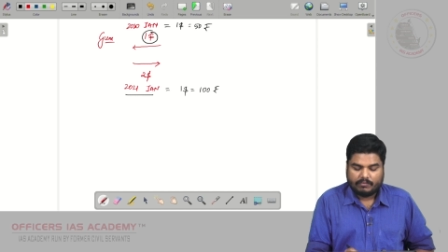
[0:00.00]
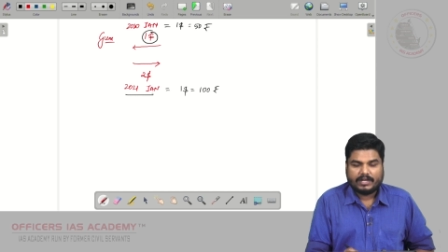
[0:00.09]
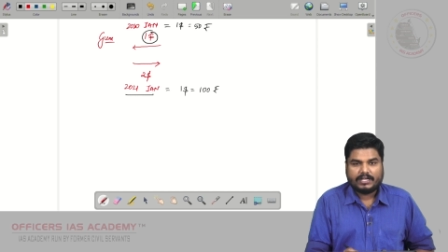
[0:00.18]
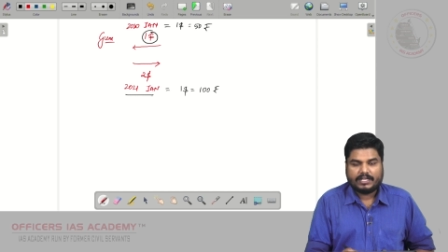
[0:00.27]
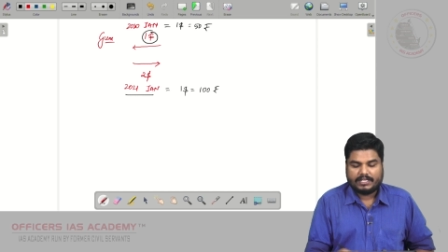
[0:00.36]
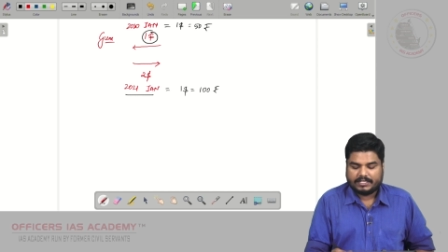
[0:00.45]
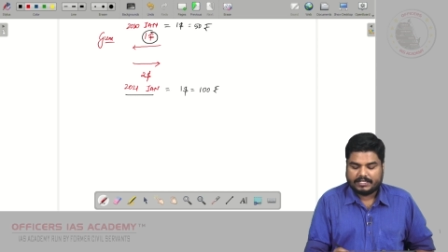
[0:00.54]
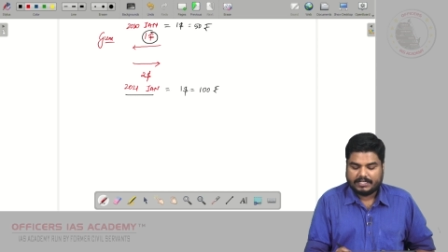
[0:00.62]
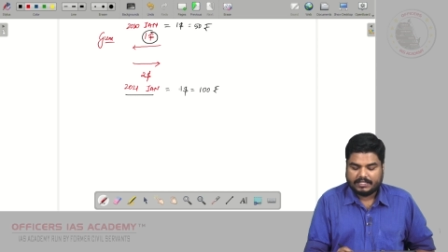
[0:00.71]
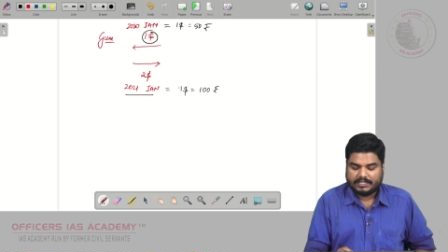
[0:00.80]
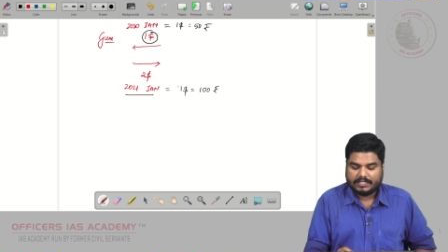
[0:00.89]
1
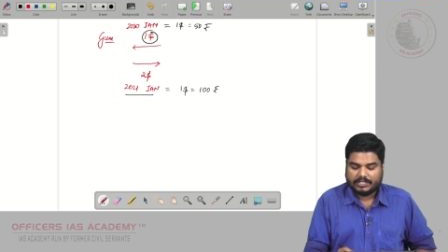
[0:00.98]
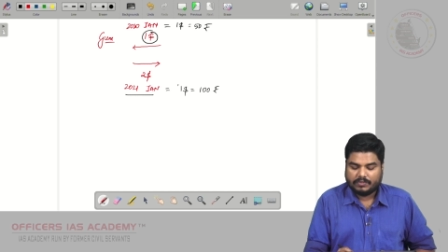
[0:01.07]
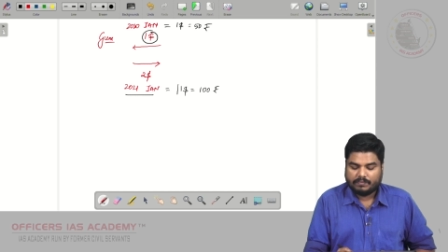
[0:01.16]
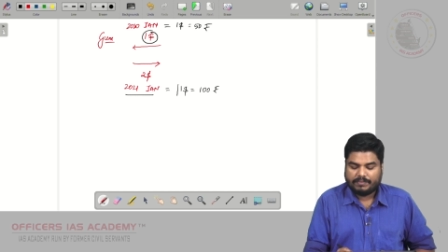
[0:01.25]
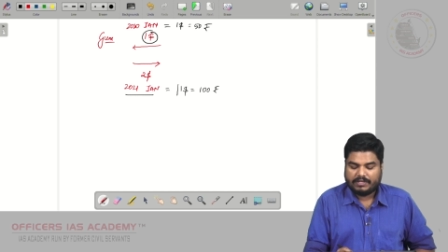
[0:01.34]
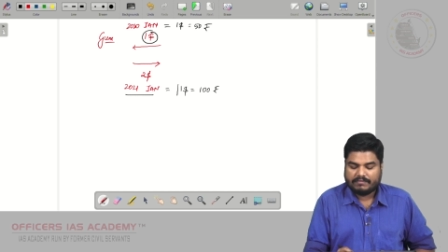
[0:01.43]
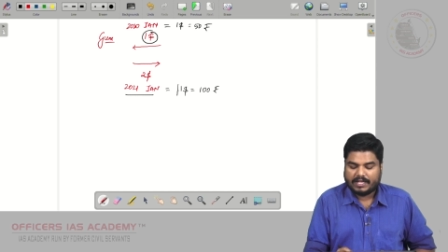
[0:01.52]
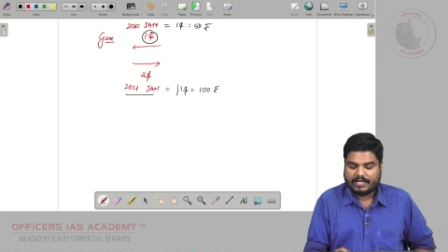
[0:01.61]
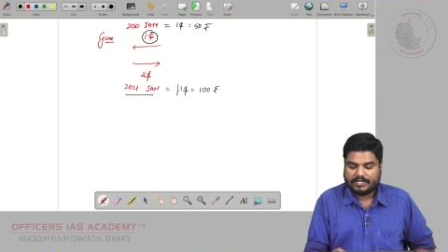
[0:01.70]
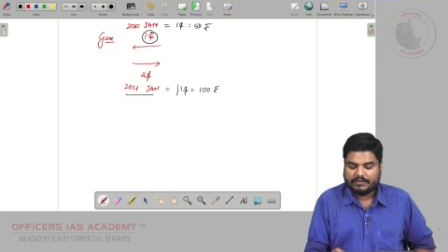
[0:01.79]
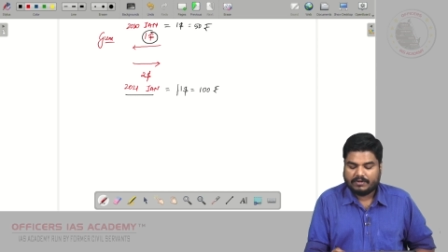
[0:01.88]
year, the rupee
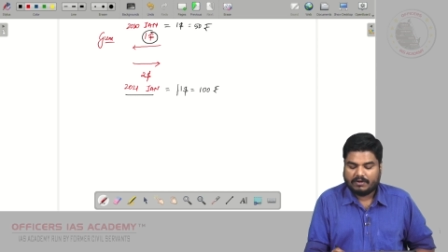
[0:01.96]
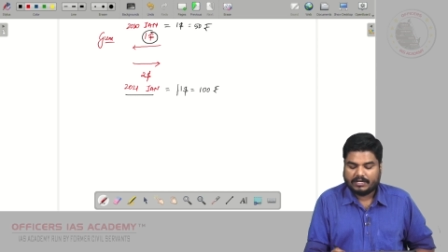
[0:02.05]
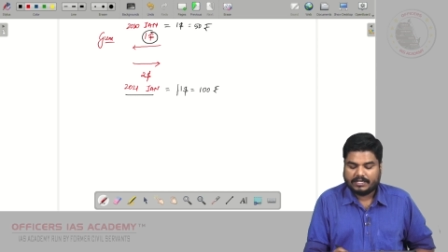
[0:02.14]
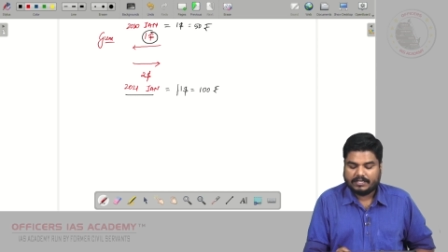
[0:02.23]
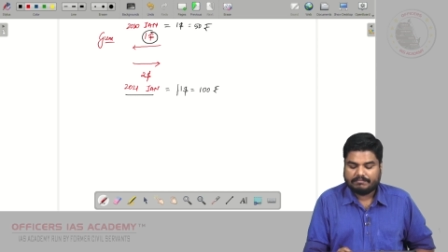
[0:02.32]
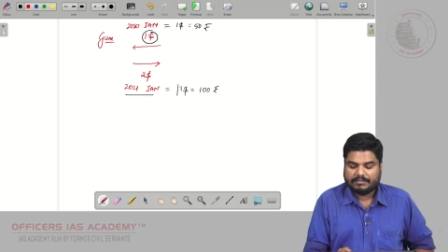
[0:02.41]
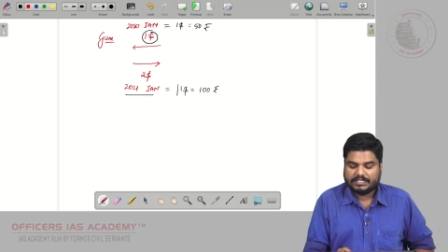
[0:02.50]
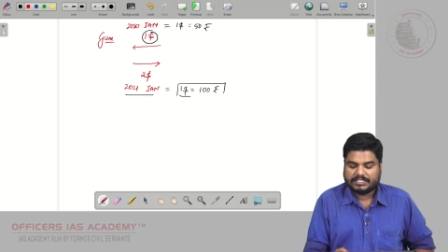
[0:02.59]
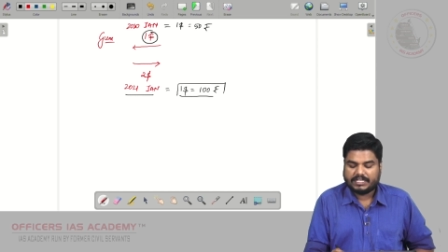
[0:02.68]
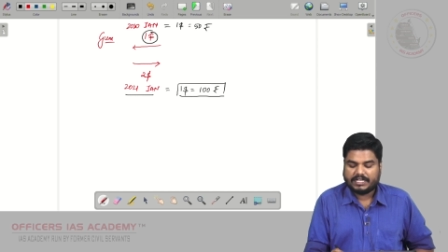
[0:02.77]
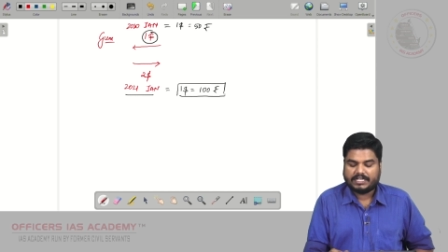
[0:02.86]
value got
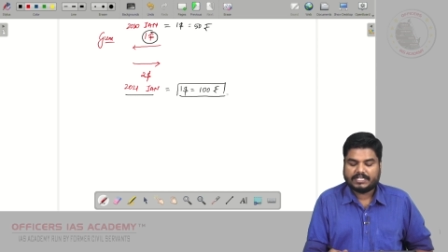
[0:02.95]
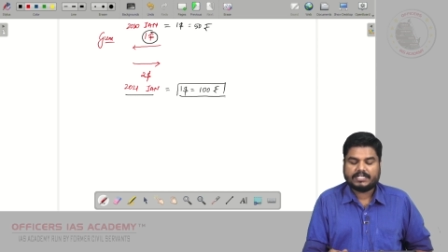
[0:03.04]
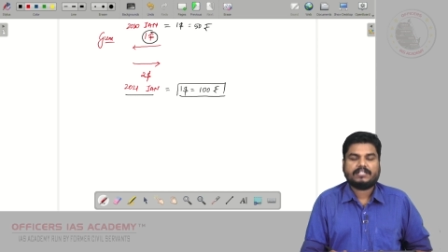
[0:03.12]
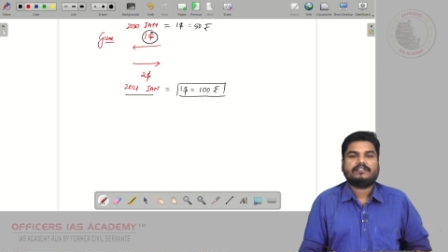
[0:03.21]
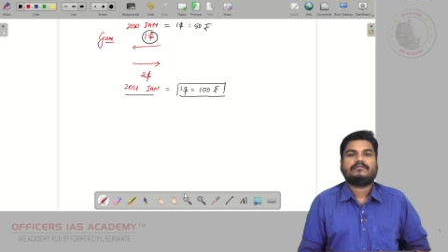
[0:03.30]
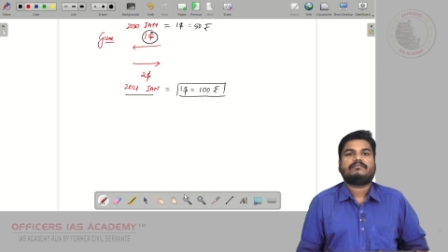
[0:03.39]
depreciated.